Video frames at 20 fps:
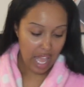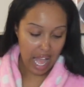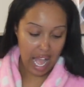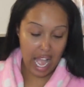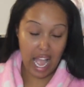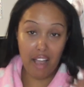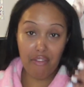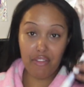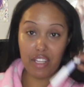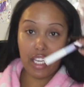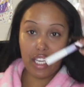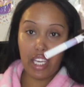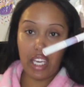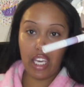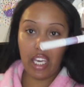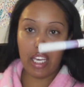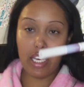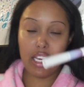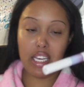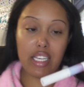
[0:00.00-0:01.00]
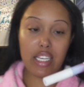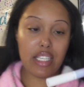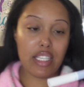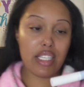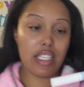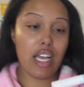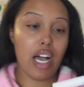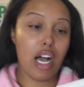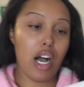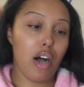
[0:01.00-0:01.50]
I have the
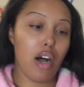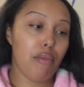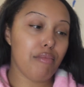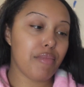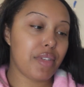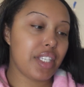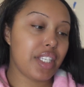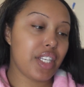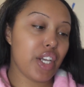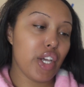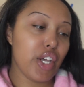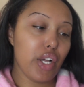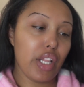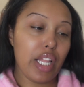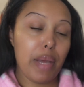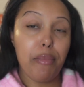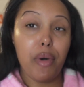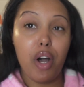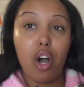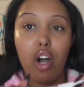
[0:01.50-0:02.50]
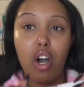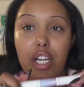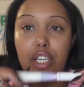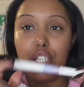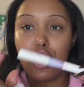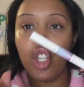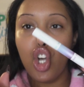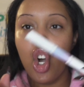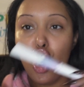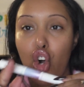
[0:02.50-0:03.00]
Kiss um, Seal and Bond,
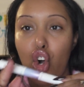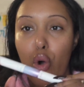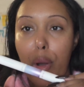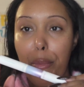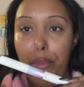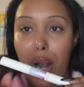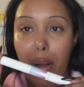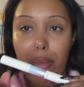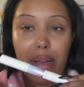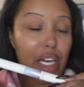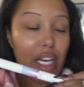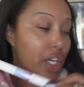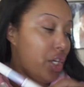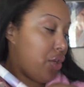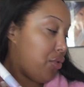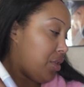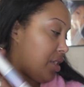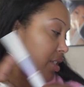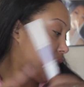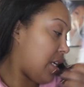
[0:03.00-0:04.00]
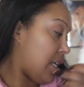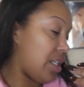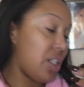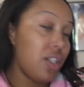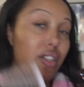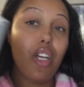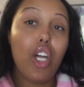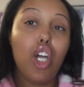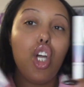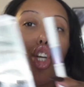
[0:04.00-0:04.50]
so I'm probably gonna use this
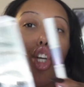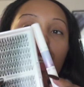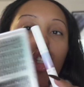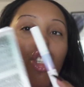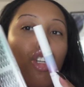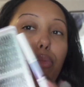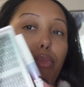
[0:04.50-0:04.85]
to